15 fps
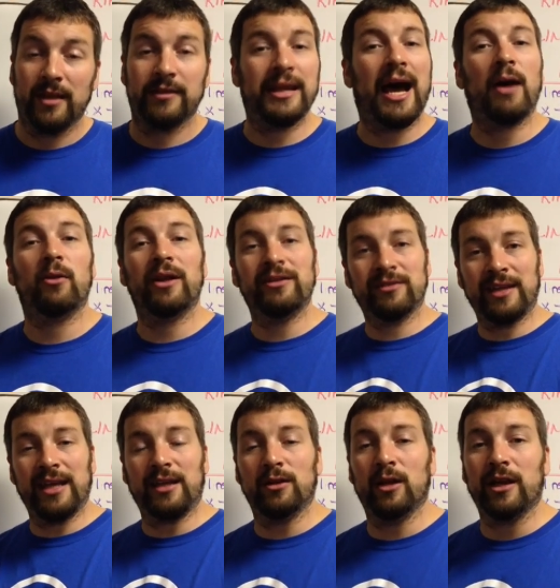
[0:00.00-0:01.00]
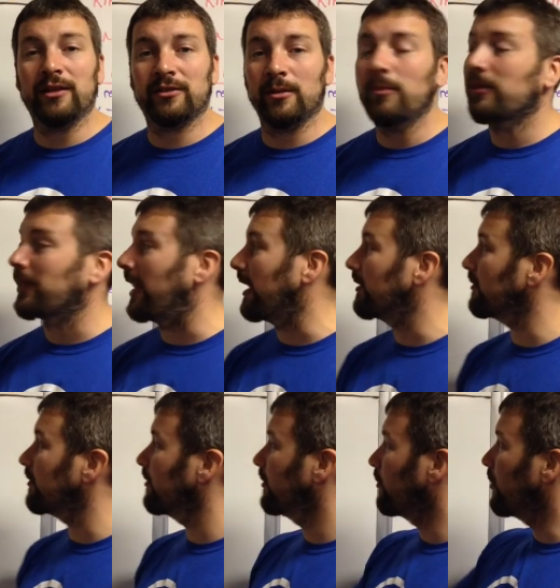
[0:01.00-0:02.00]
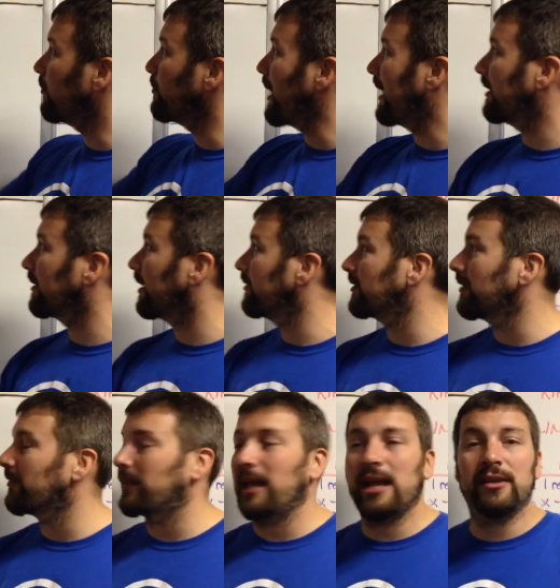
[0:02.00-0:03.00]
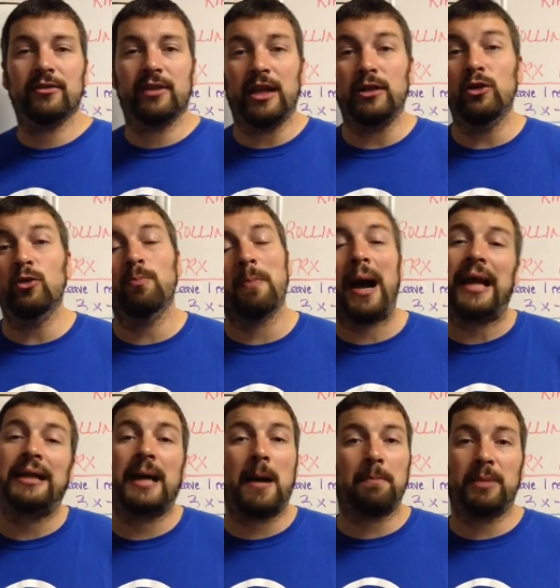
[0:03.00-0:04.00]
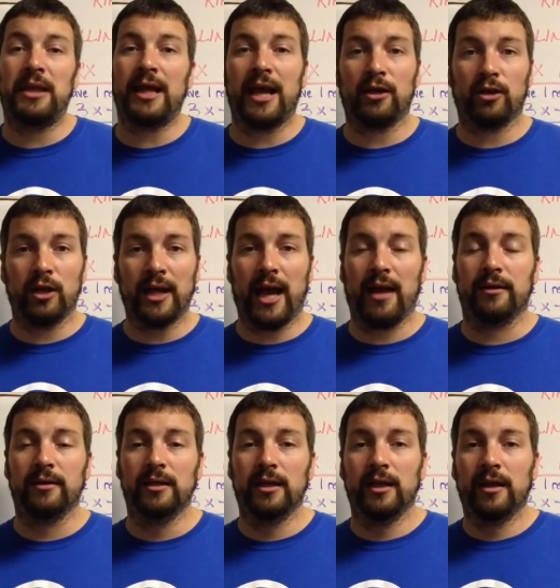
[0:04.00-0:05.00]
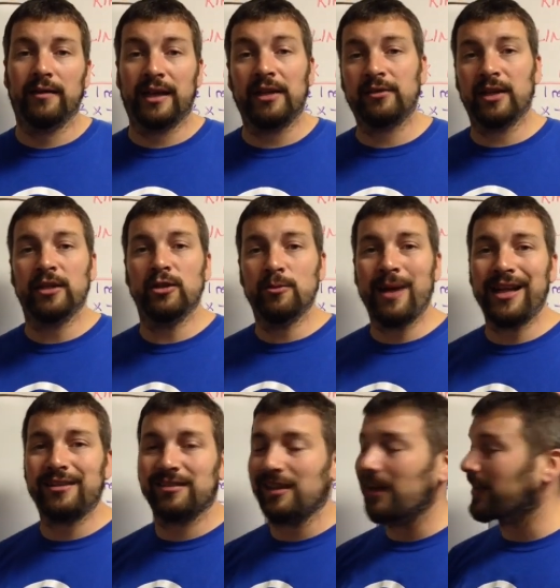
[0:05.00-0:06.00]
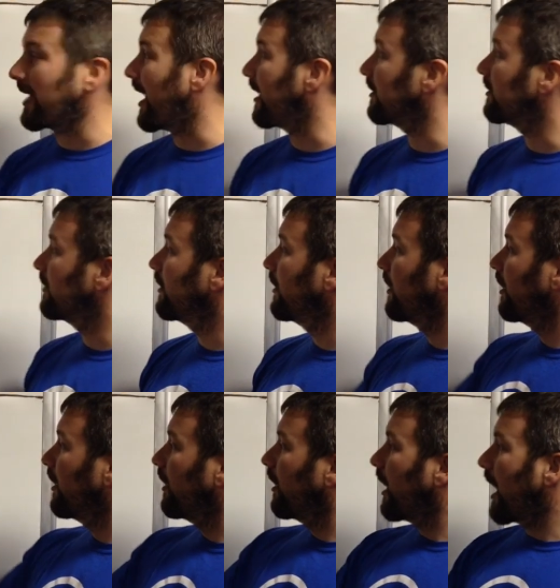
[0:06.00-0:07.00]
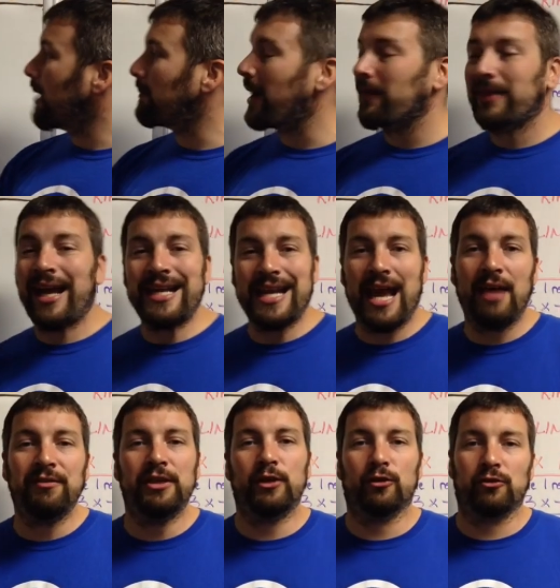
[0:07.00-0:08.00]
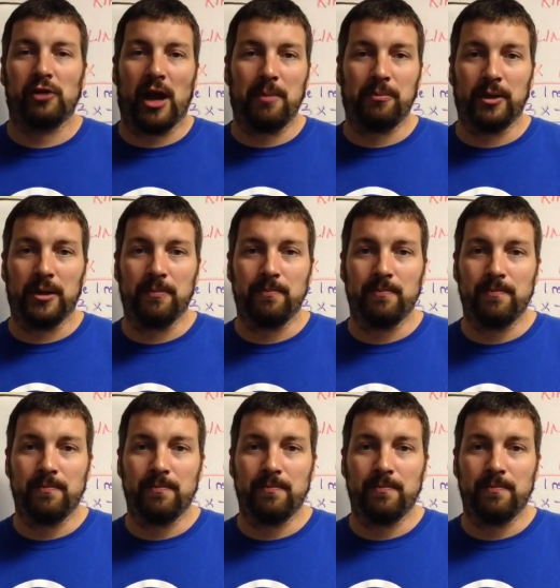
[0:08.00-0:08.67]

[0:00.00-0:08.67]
Now, let's take a look at some things. We've made a list of things that you might not be that good at, things that you might suck at. How about that heavier shot put?